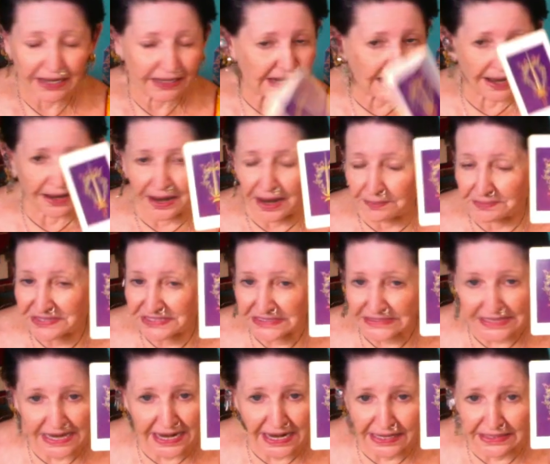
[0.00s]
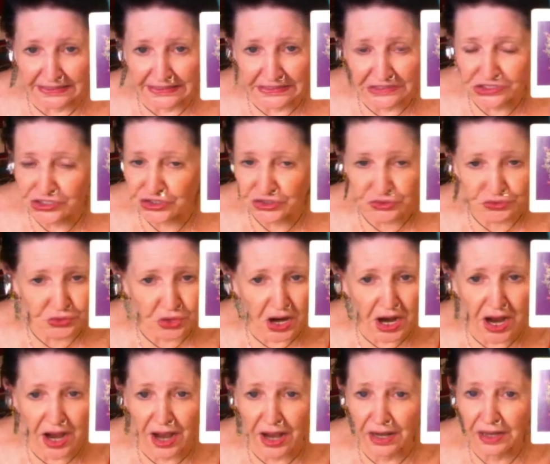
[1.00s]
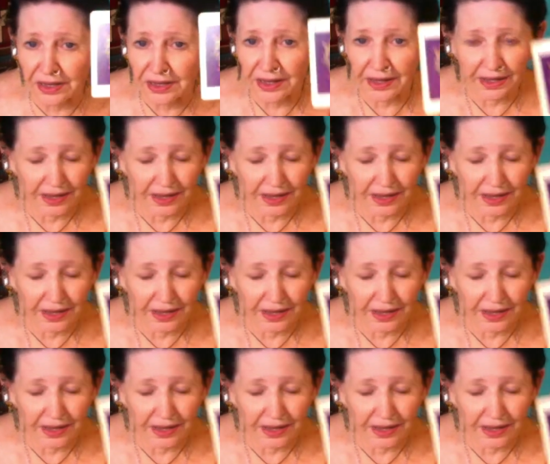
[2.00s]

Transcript: I, am standing strong.